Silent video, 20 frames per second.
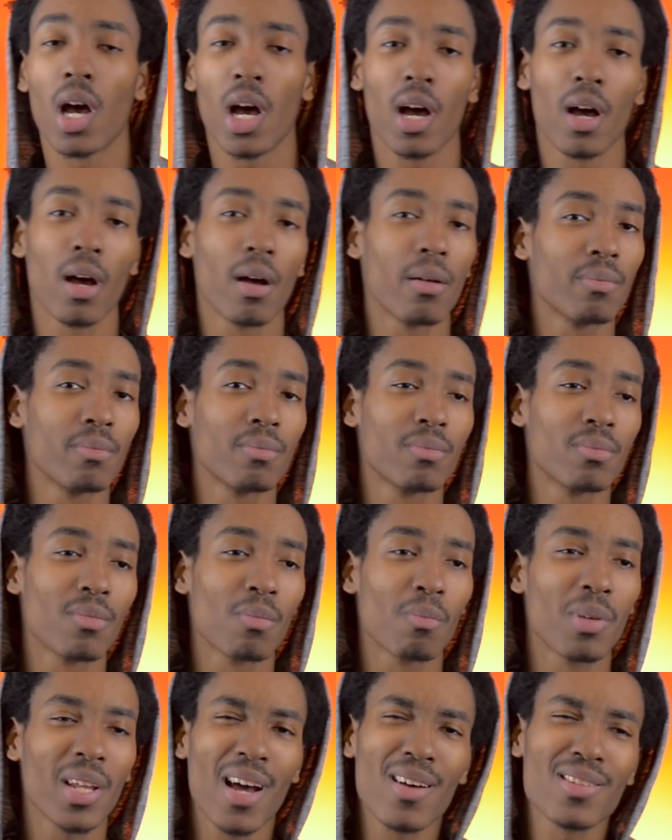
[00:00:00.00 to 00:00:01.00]
Um,
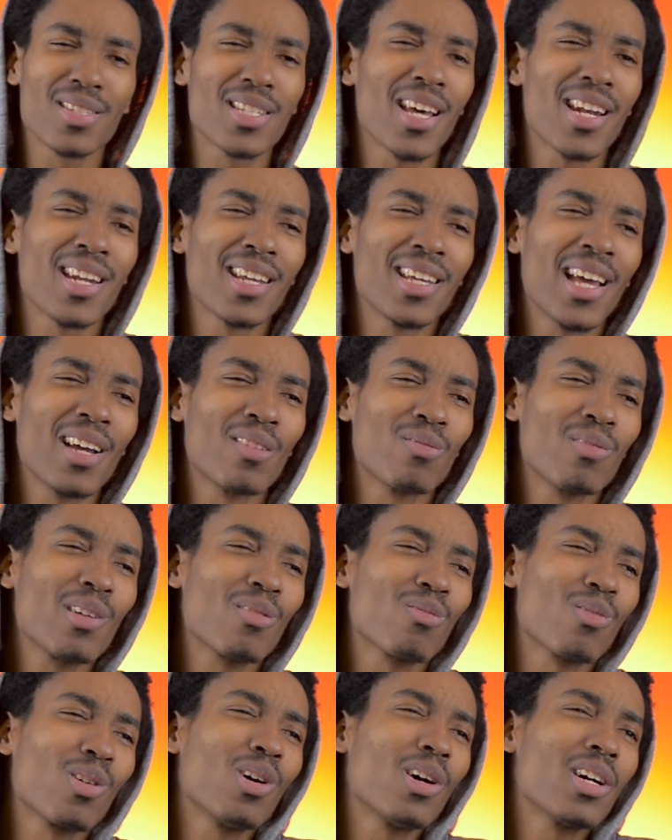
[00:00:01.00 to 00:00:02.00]
but outside of that,
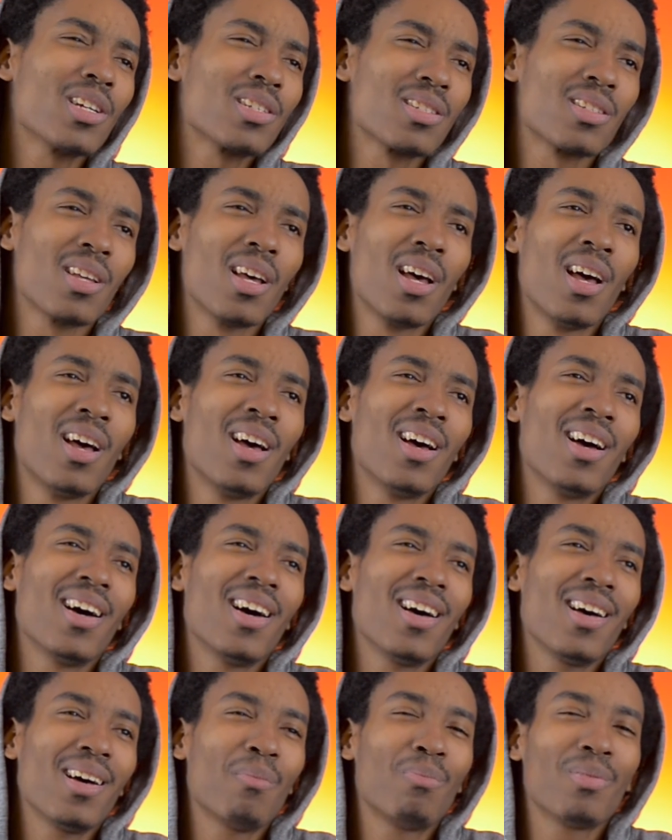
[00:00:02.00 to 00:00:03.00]
Rick Ross,
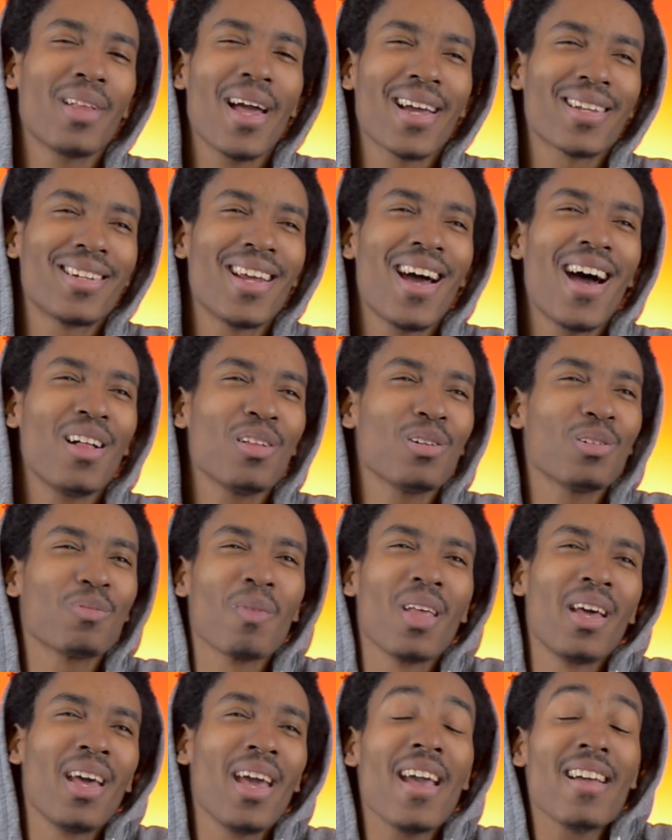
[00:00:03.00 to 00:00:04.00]
uh, Black Dollar,
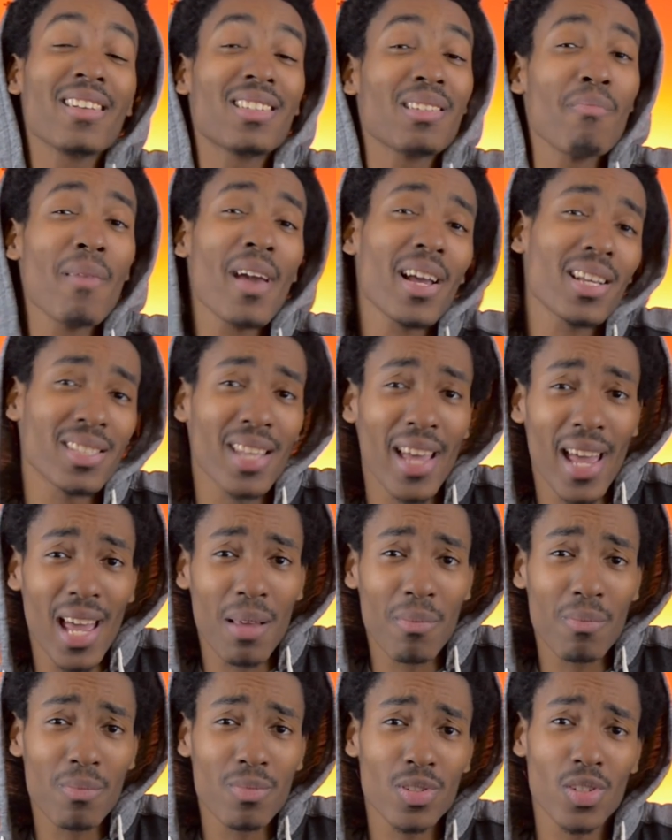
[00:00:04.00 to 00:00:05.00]
it's a
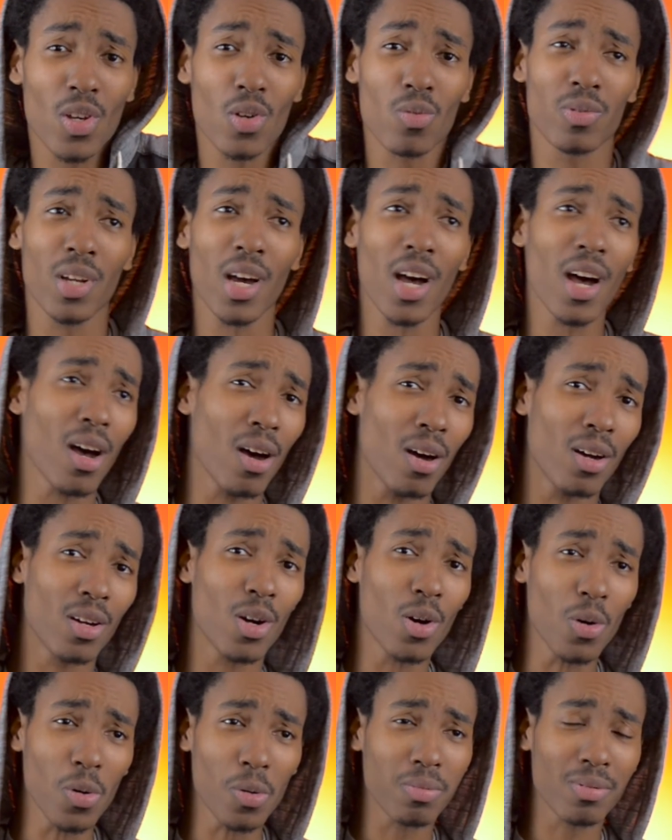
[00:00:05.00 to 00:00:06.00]
mixtape. So dog,
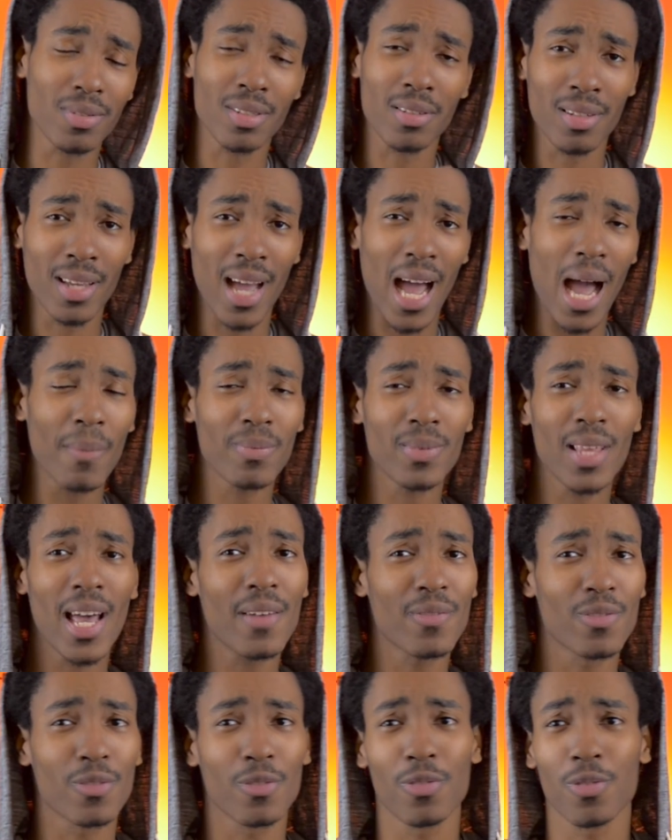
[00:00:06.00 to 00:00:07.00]
go cop
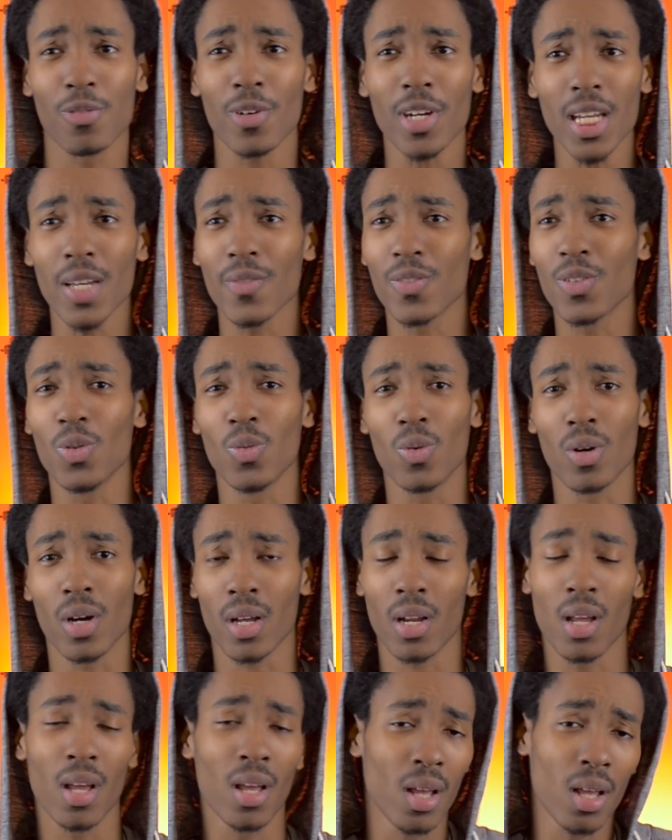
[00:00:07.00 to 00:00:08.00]
that for free if you
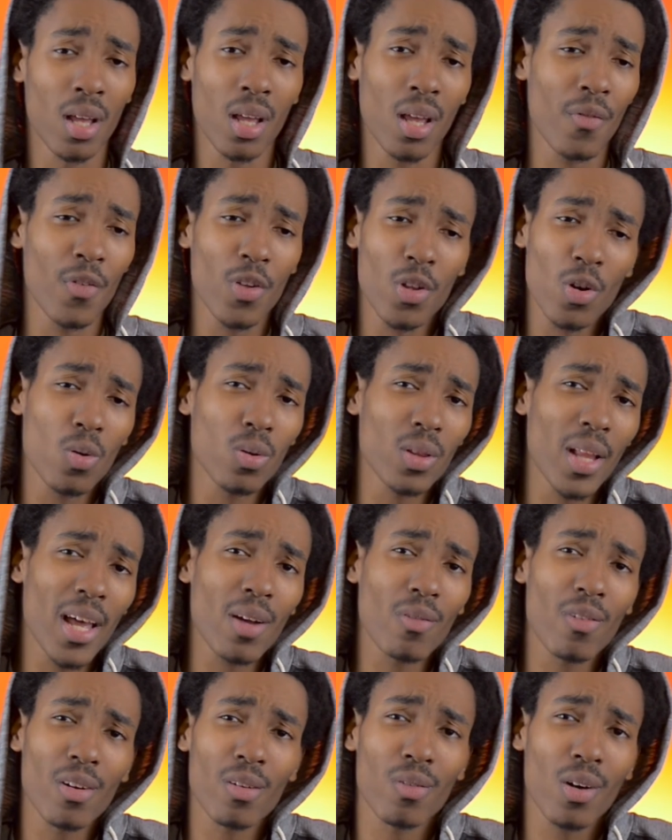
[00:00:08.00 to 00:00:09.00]
want. If you don't
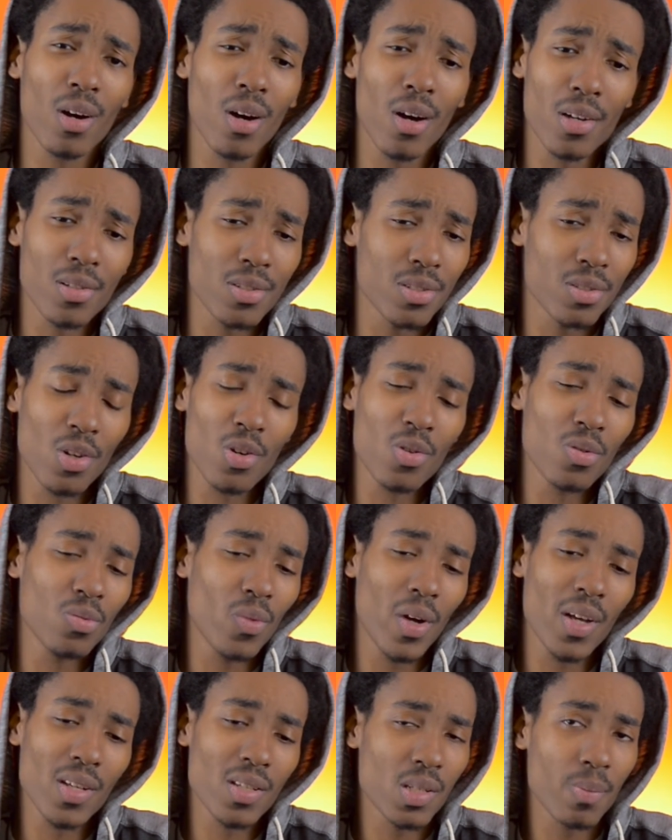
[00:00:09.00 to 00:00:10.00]
like Rick Ross, don't
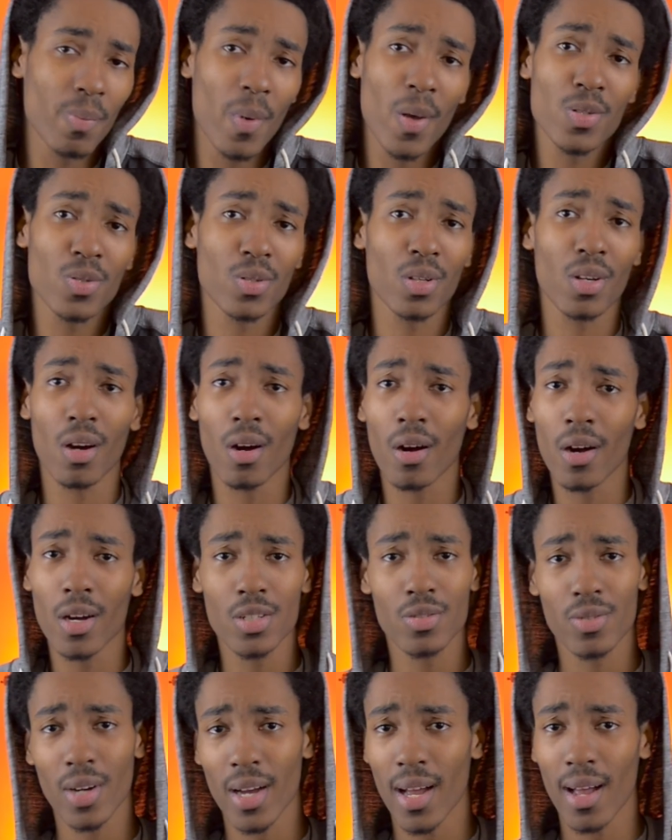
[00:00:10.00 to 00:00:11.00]
waste space on your
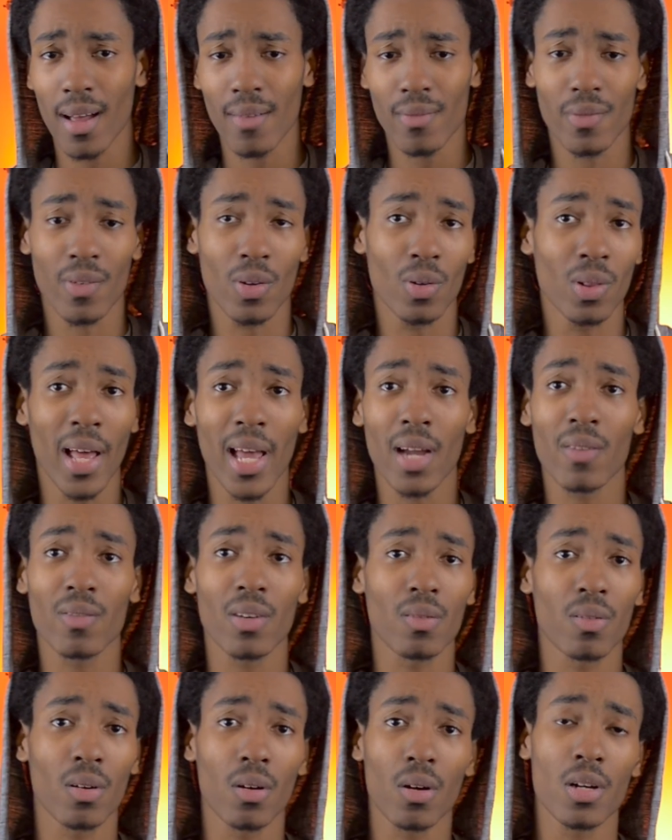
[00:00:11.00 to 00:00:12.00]
hard drive. If you like
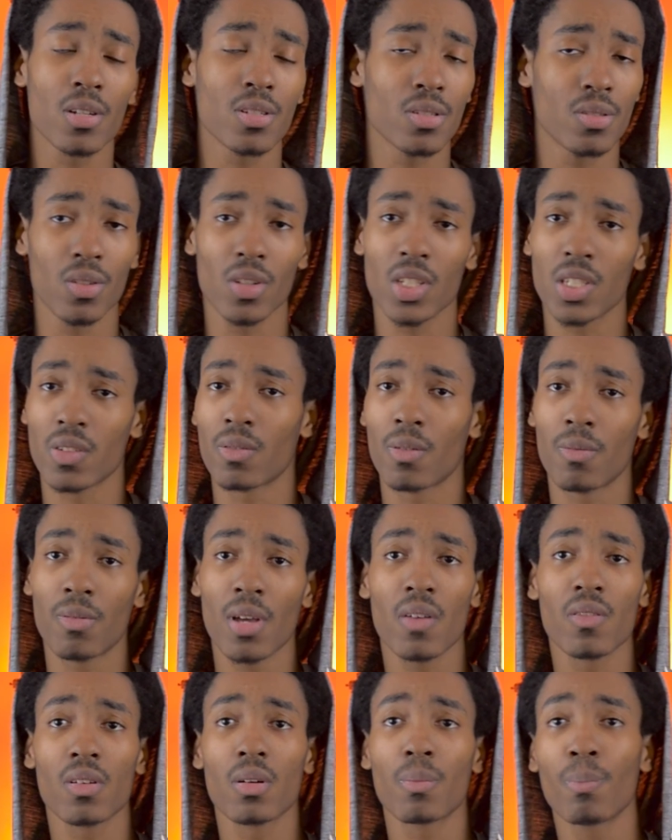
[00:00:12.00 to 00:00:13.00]
Rick Ross, do yourself a
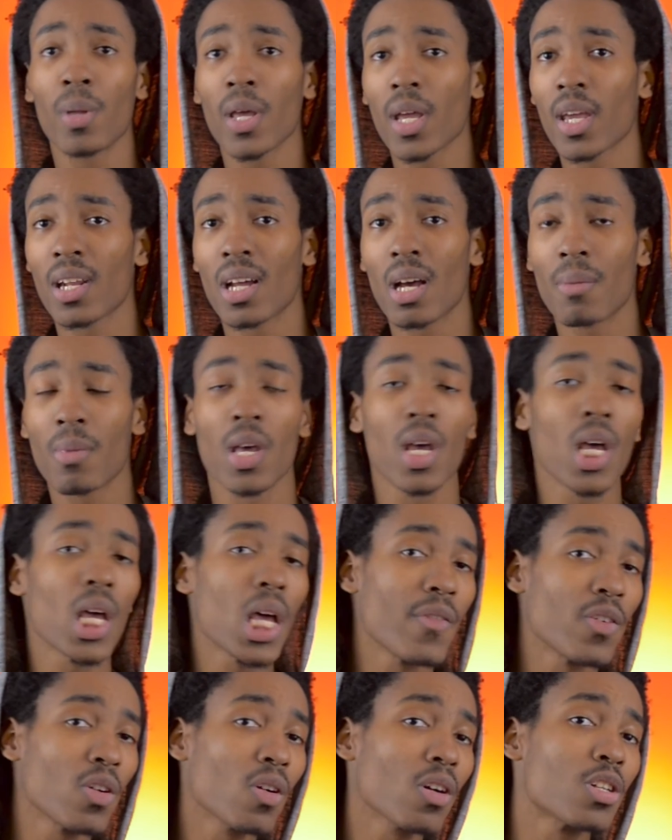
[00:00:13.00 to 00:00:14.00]
favor, pick it up.
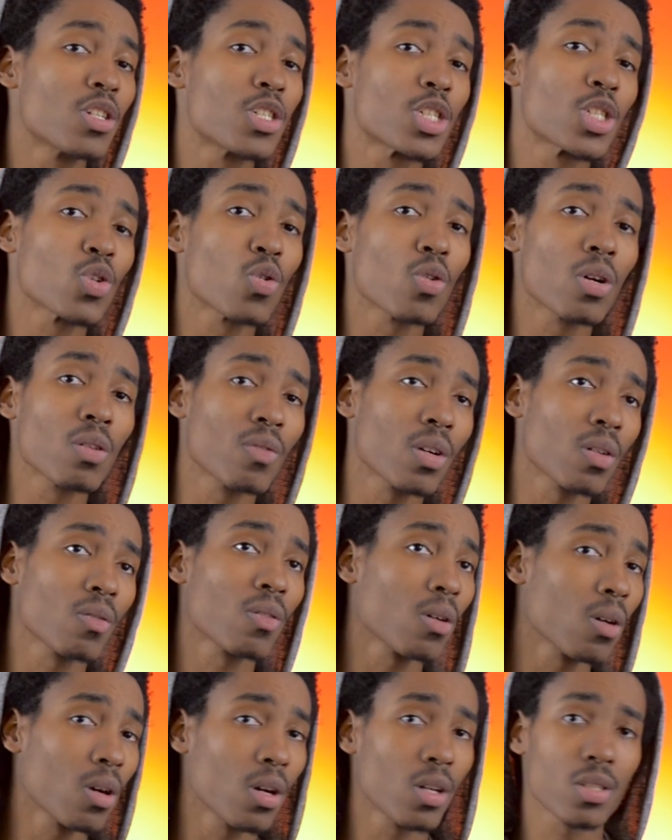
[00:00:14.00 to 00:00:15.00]
If you're unsure on Rick
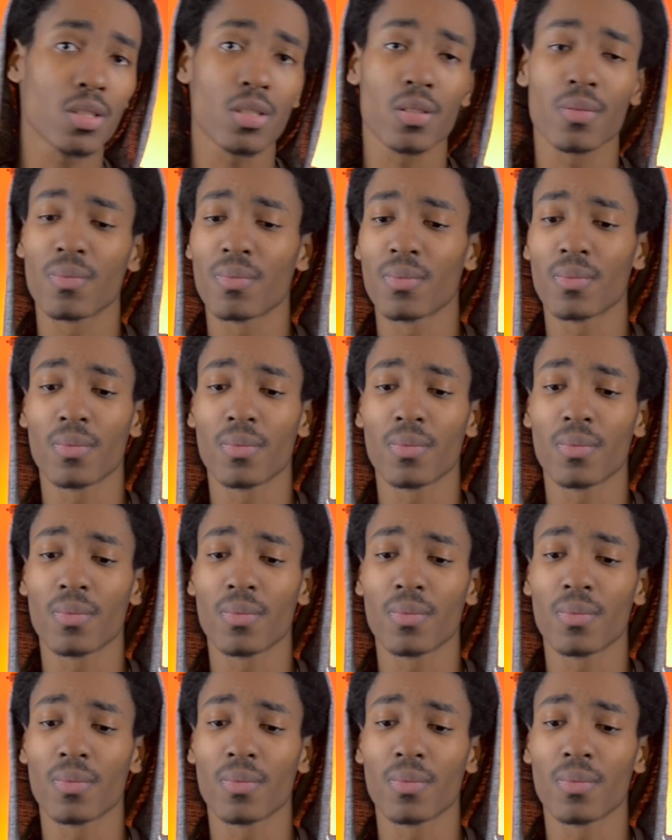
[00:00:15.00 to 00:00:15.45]
Ross,